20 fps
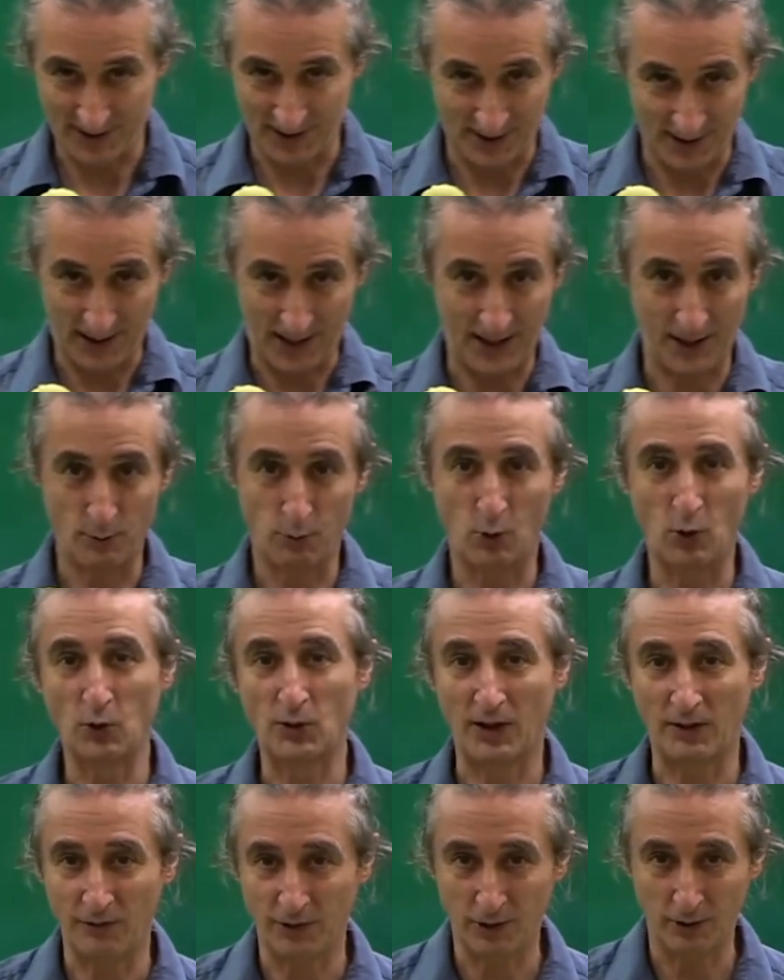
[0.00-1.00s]
and I will
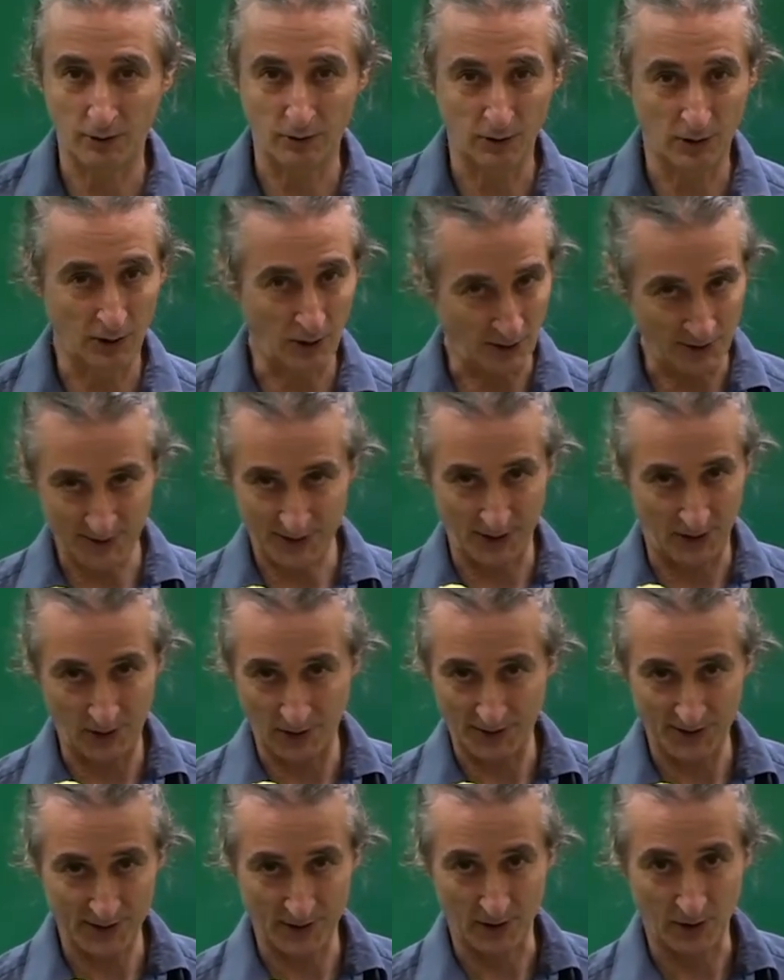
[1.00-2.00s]
give you lots and
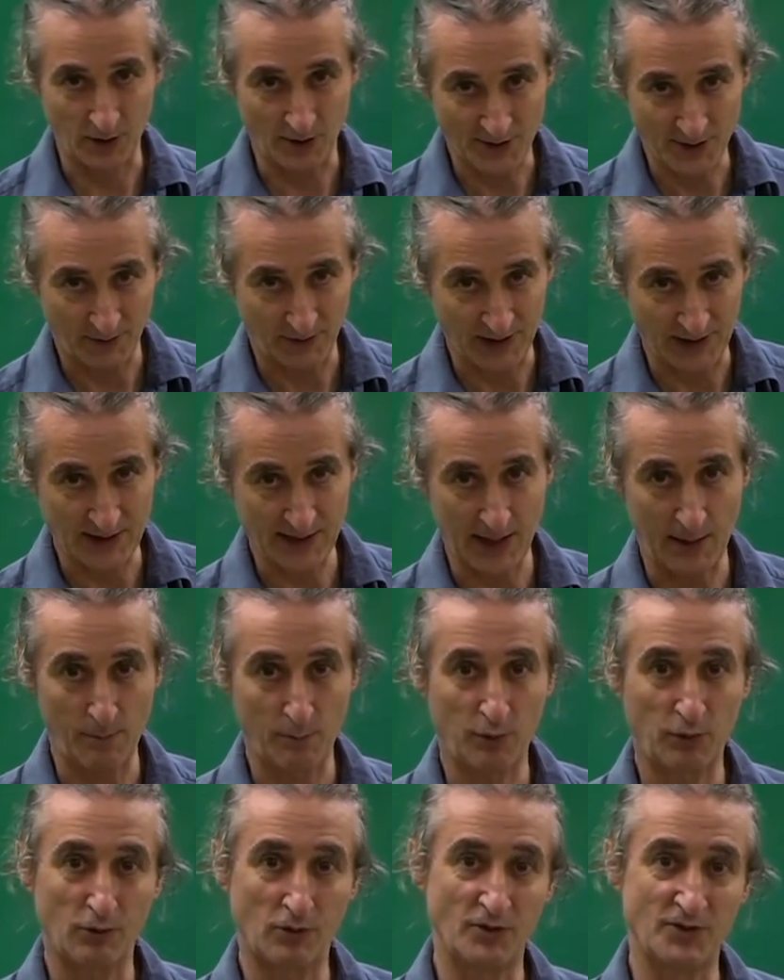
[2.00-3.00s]
lots and lots of
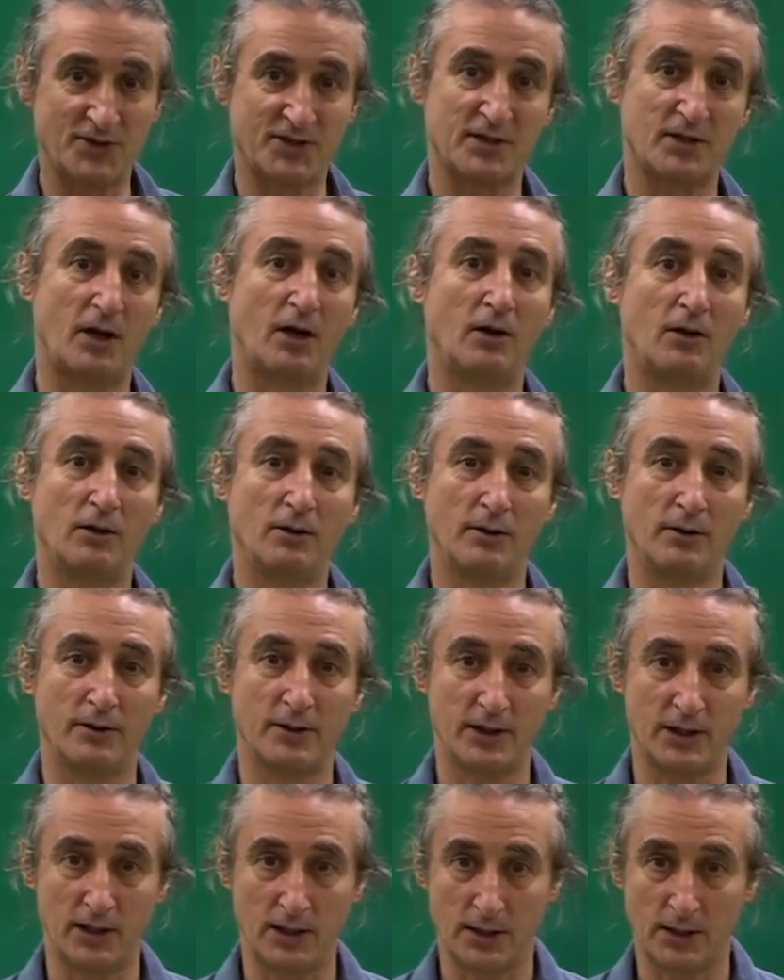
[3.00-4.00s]
examples on
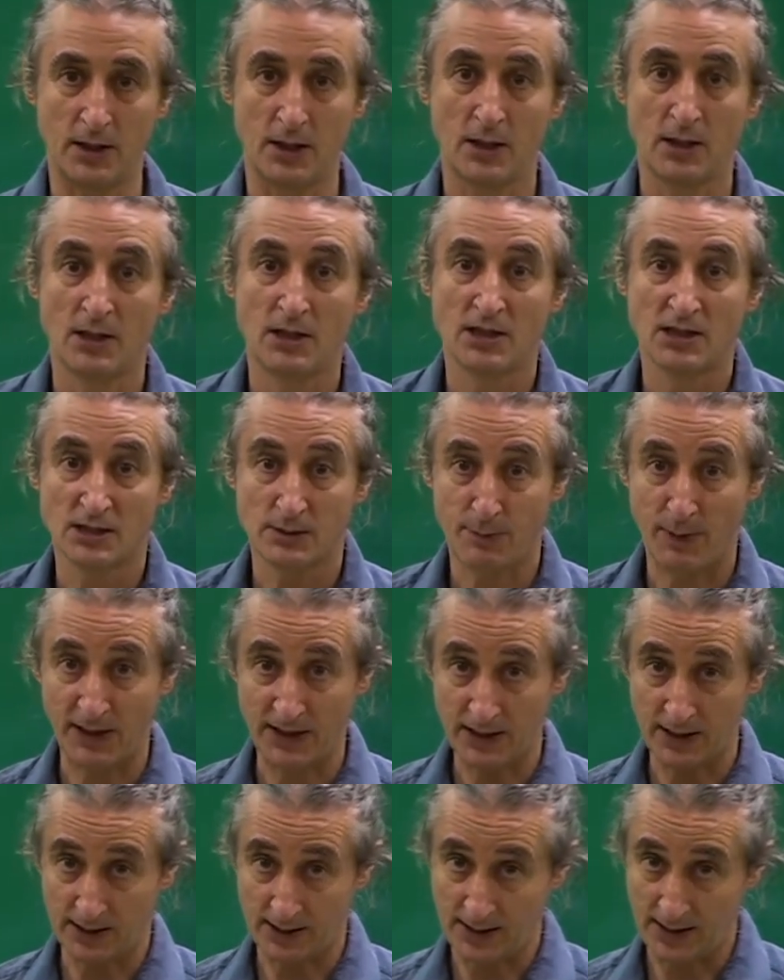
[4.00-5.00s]
the
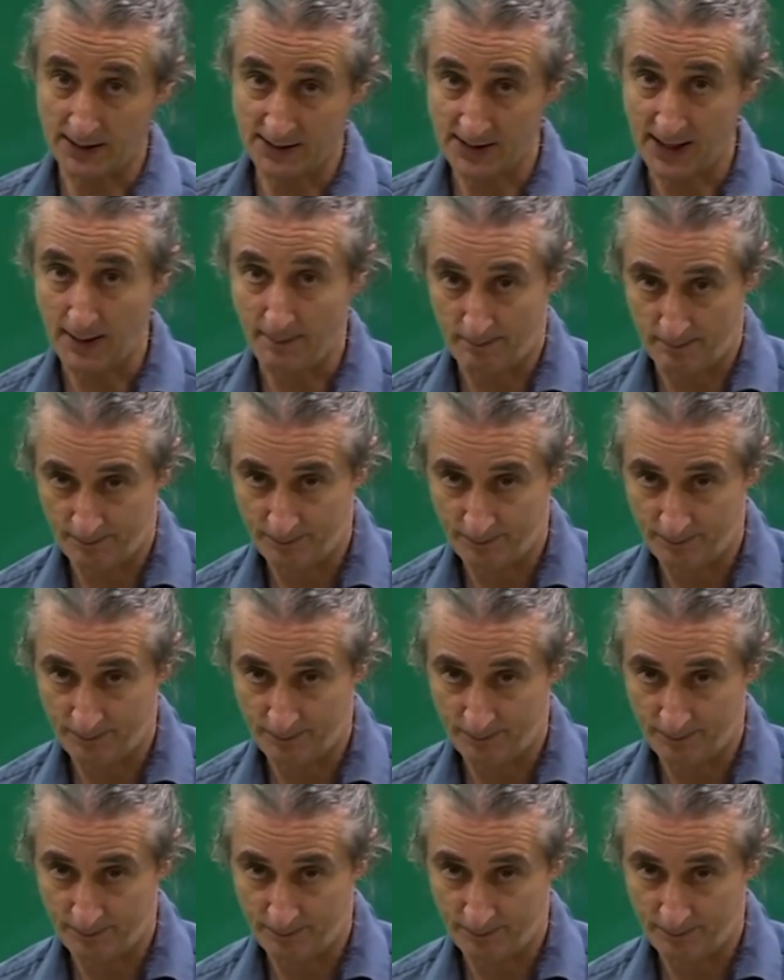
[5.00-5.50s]
speaking exam.